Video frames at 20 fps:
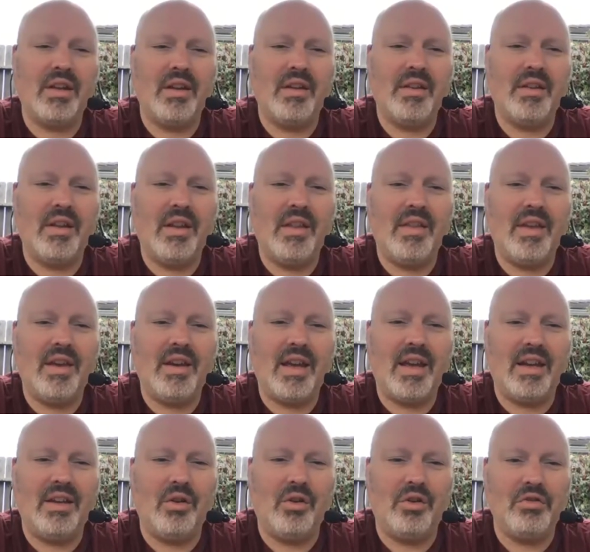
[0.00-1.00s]
and then they're
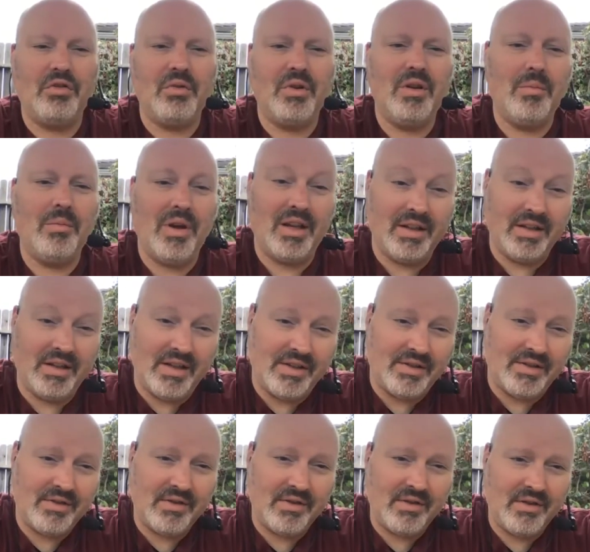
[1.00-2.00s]
getting on your emailing
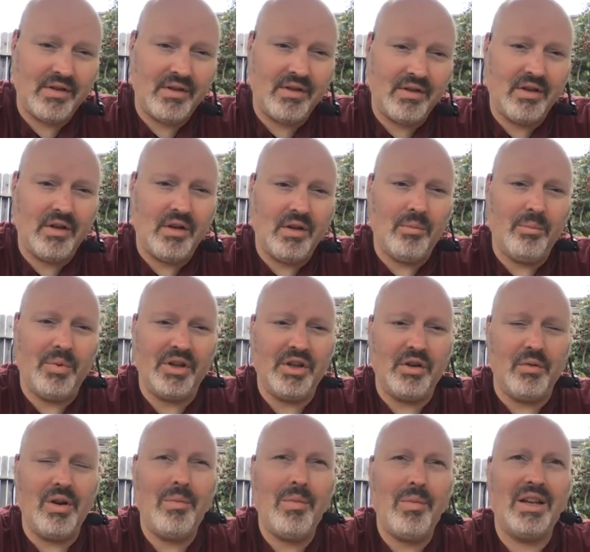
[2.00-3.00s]
list but
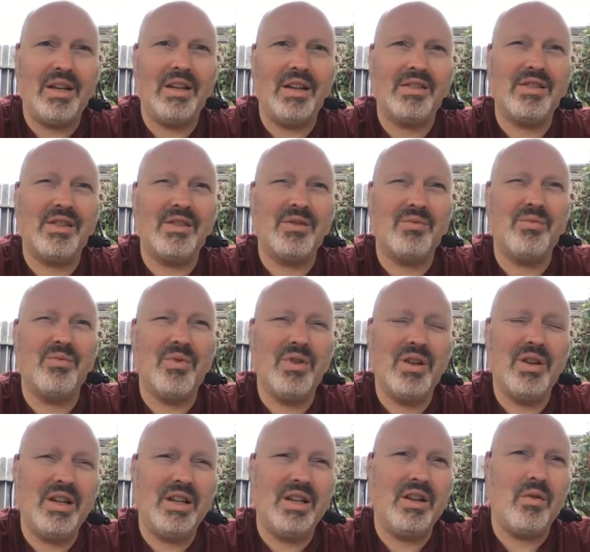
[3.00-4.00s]
your emailing list is
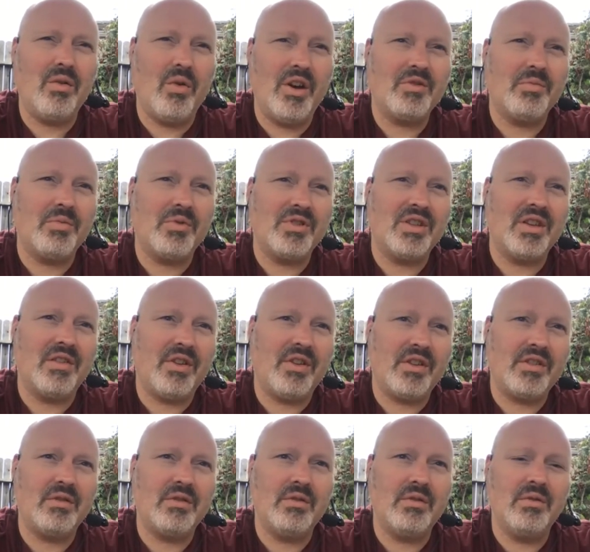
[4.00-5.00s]
really quite
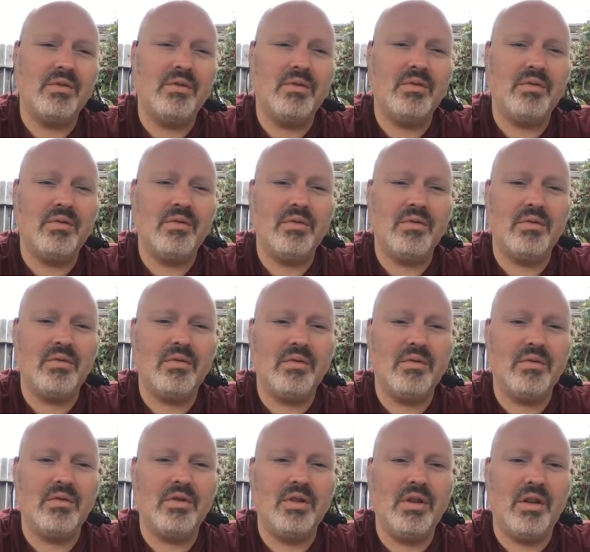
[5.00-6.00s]
specific to
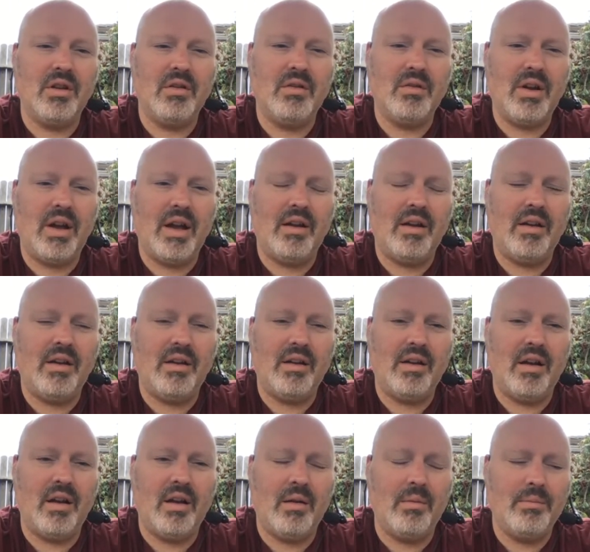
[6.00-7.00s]
you know
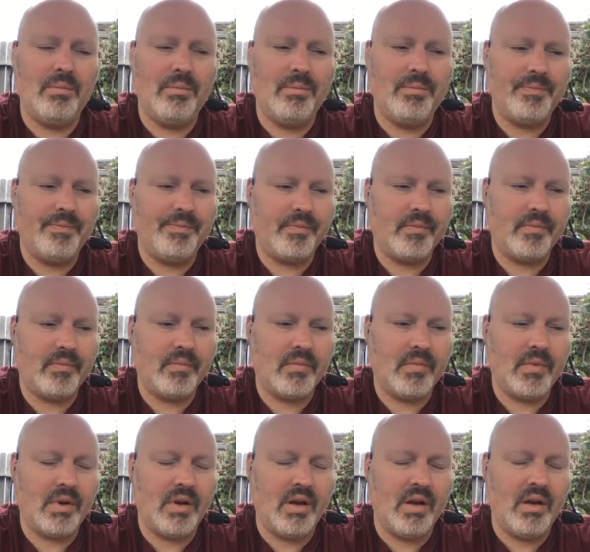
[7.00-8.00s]
um,
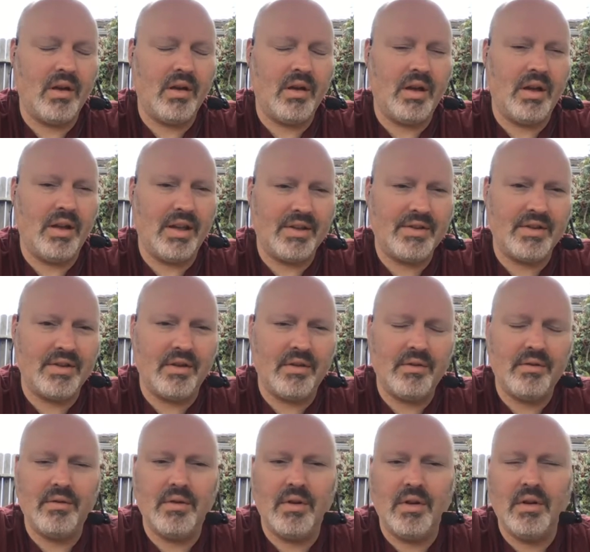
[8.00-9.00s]
uh, elixir
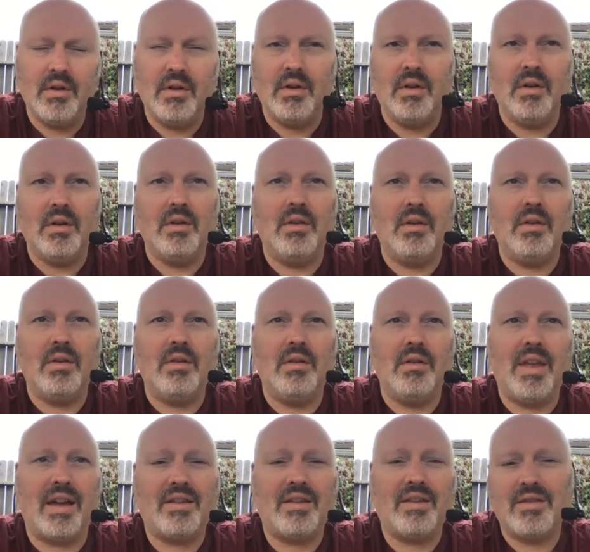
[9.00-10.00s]

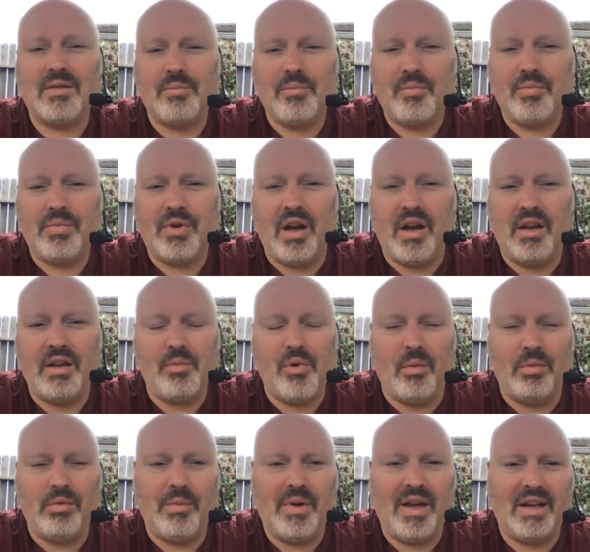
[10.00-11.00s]
that's kind of
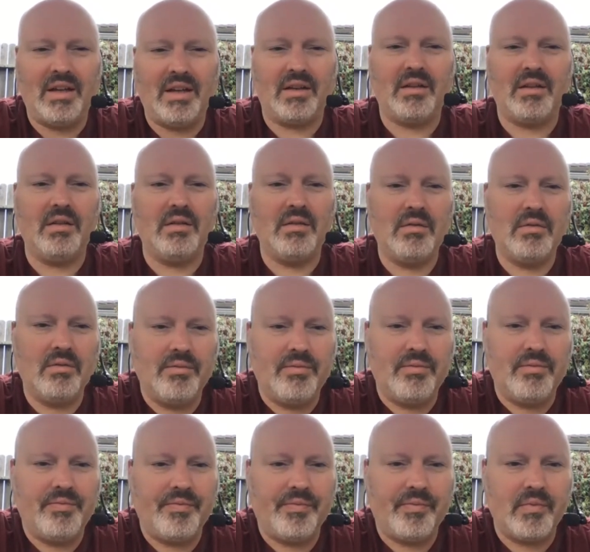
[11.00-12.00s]
problematic
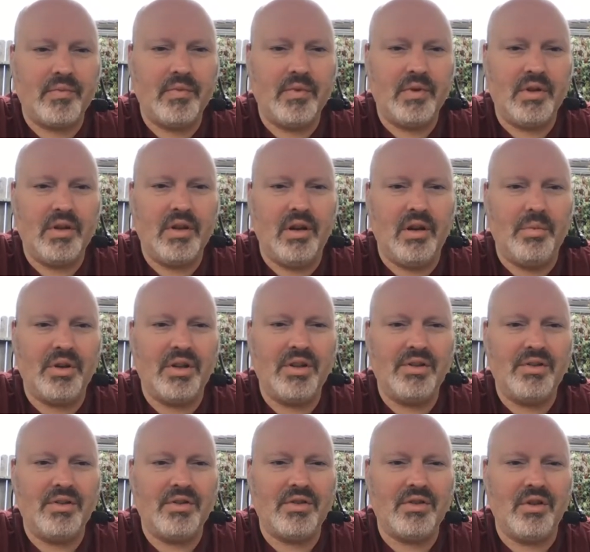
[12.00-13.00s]
you know because
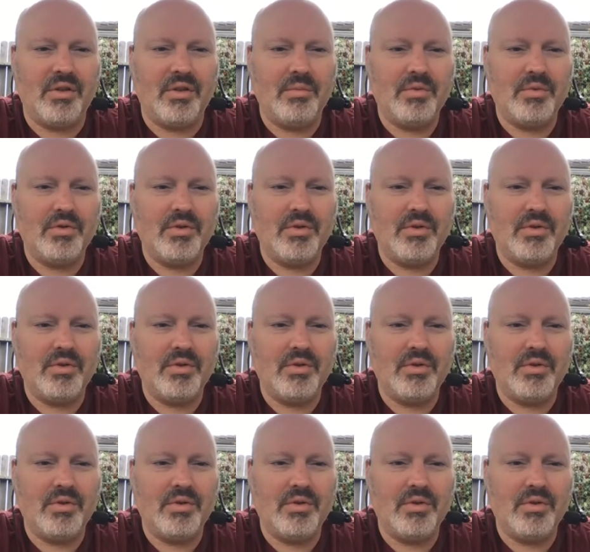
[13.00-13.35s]
you oh, just got oh.